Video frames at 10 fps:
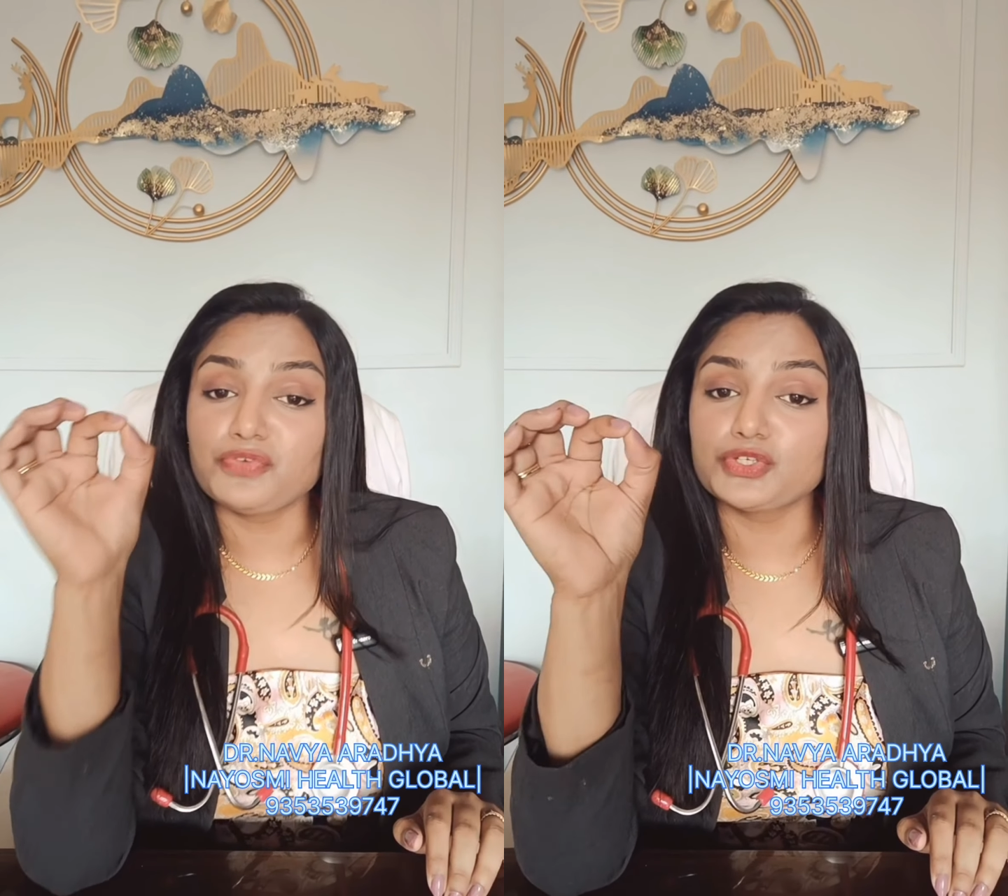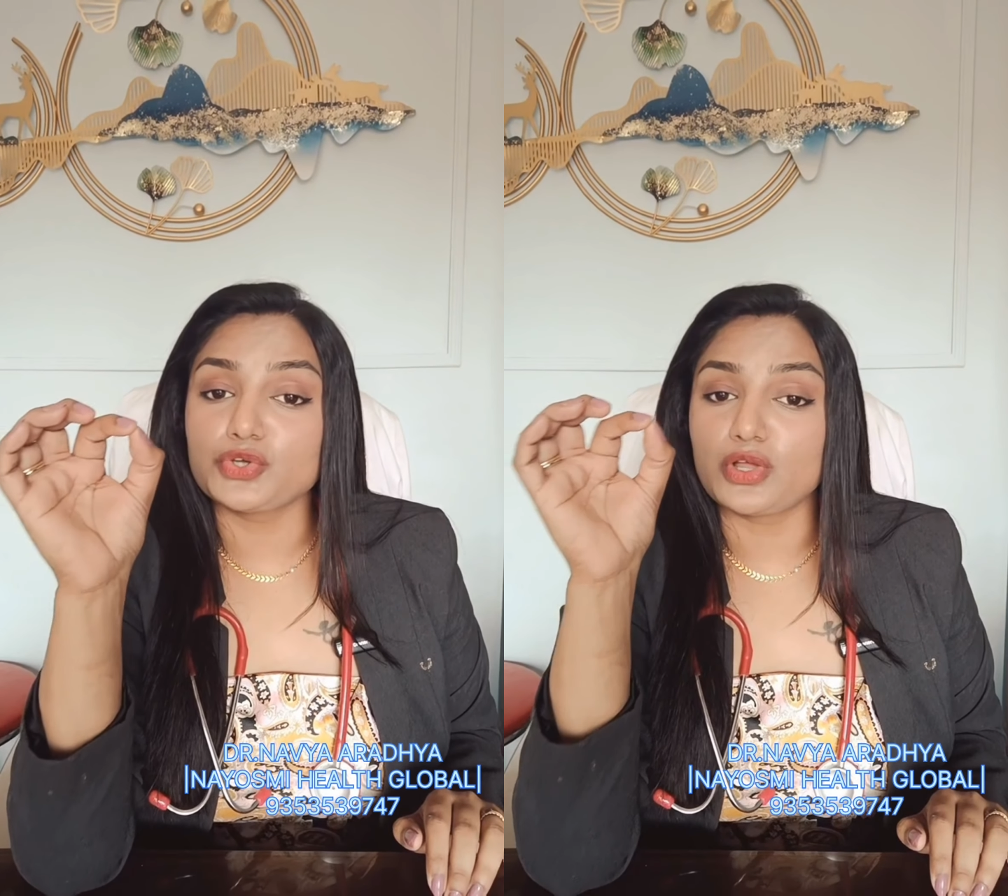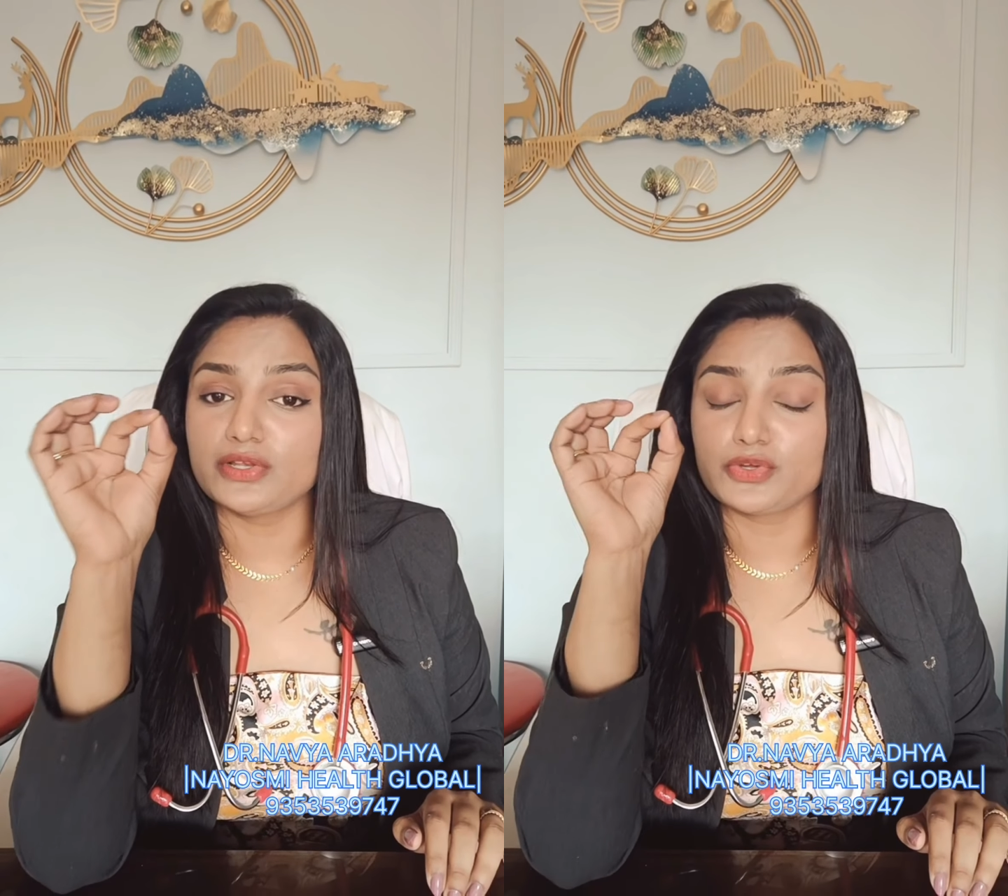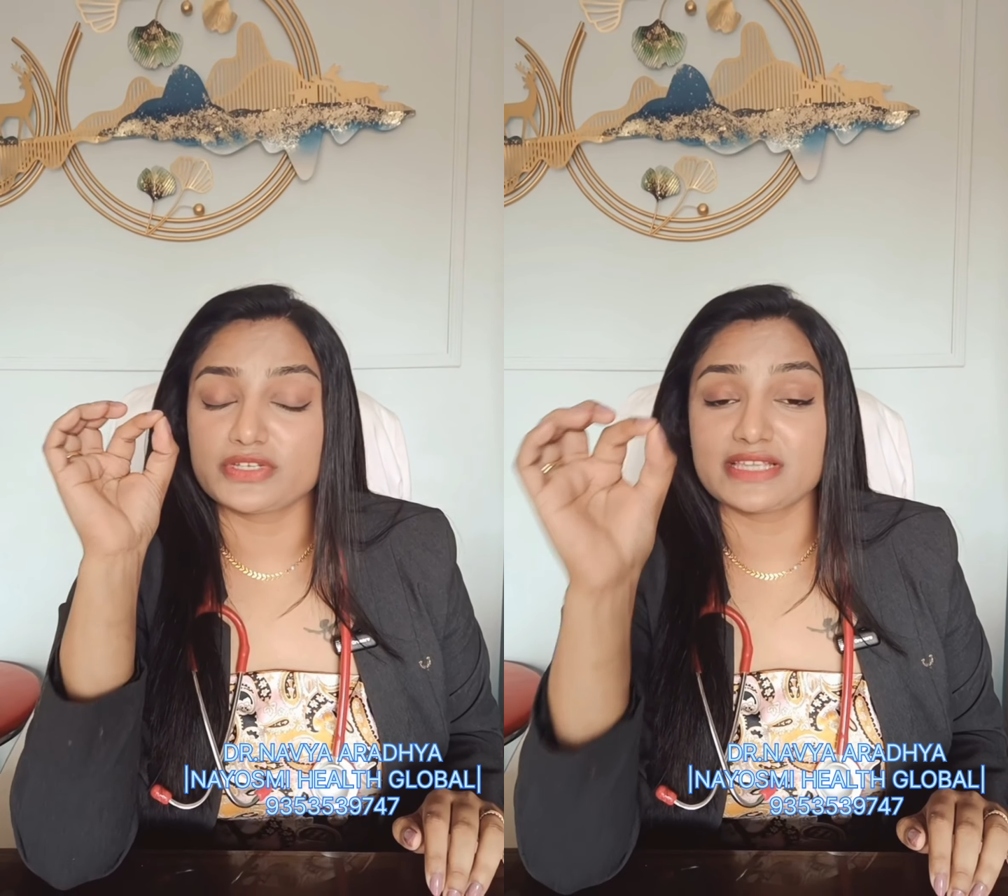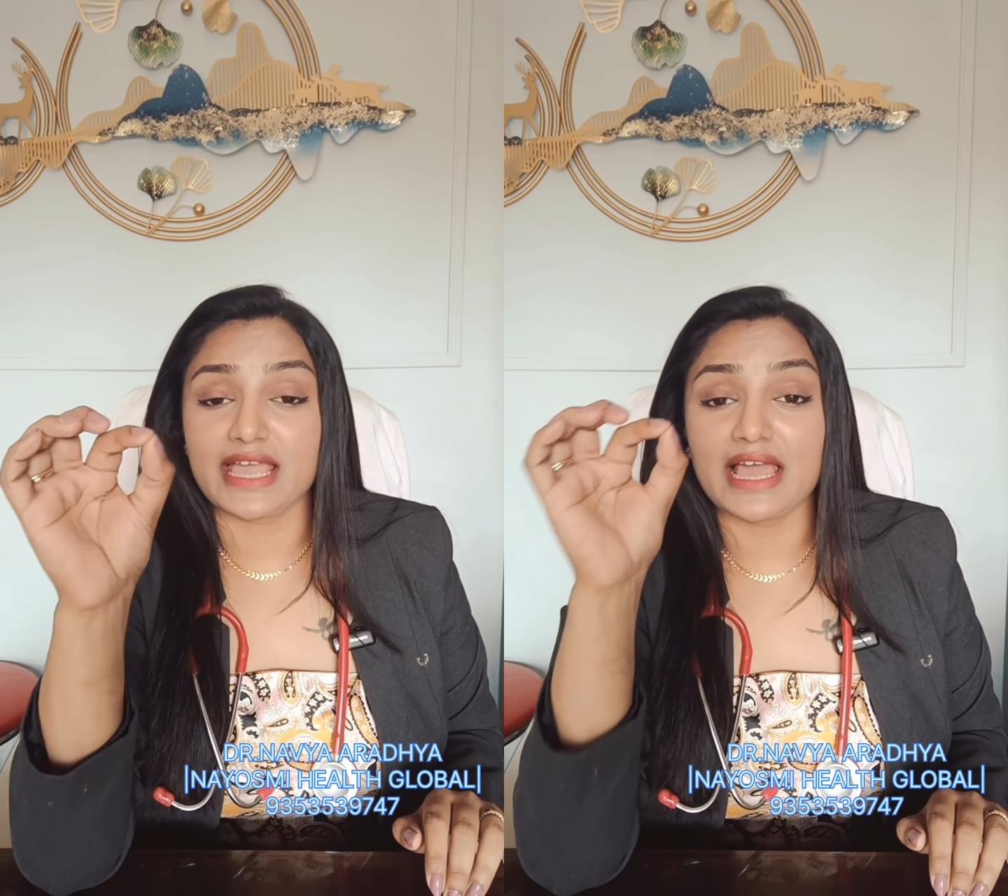at all your
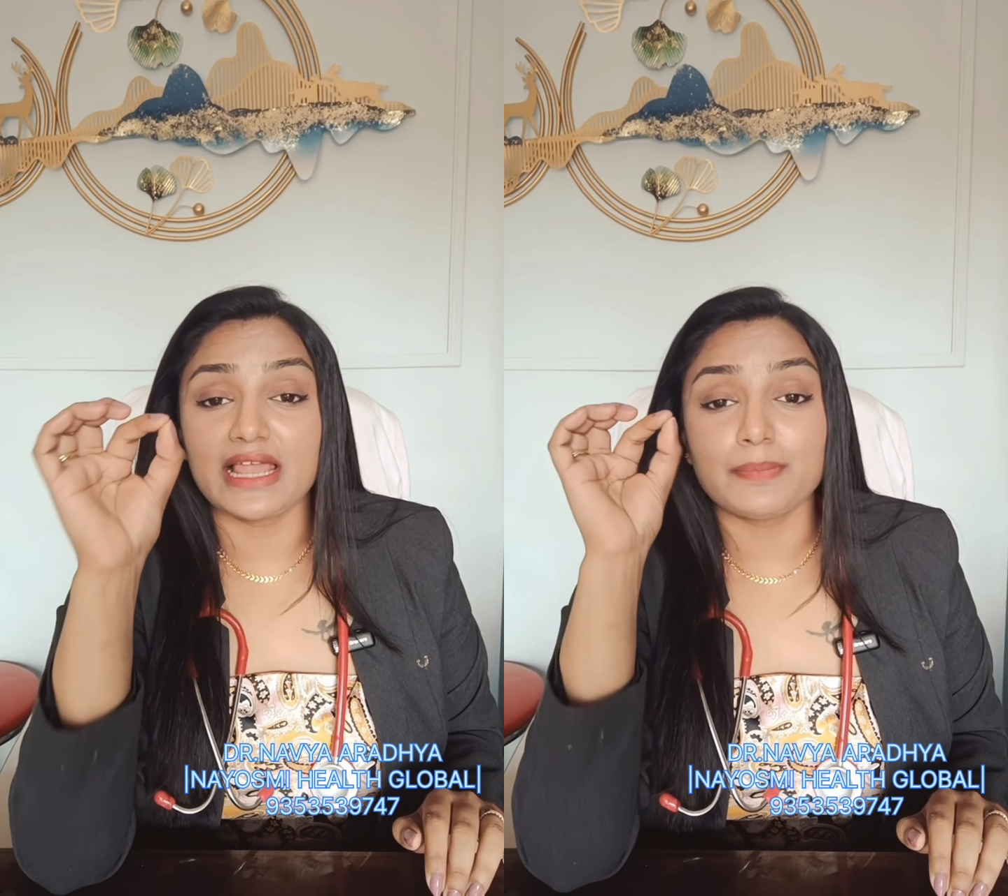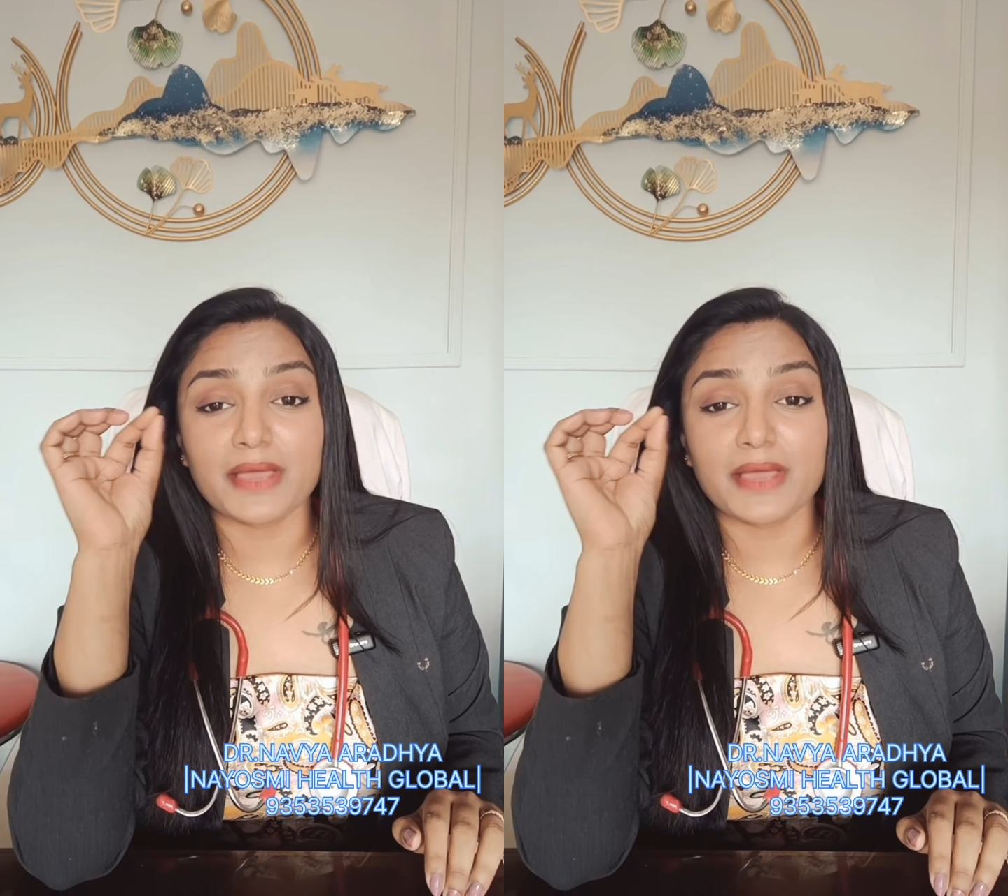scalp